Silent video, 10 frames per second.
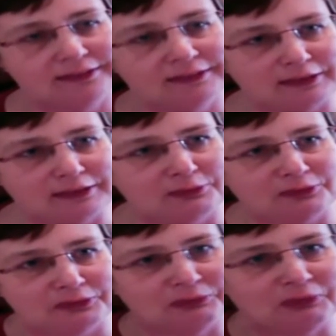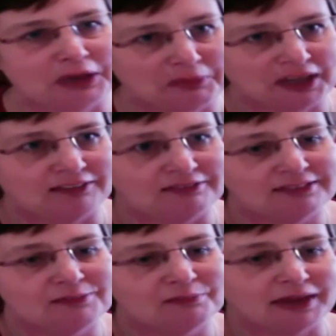that's what I'm gonna
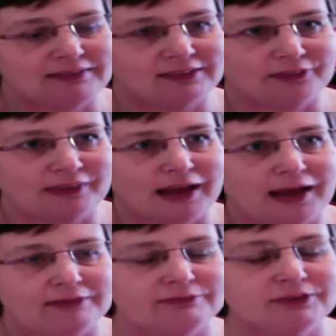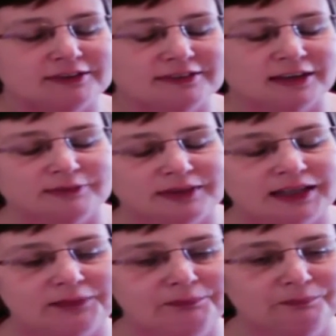base it on there. I'm gonna start with that.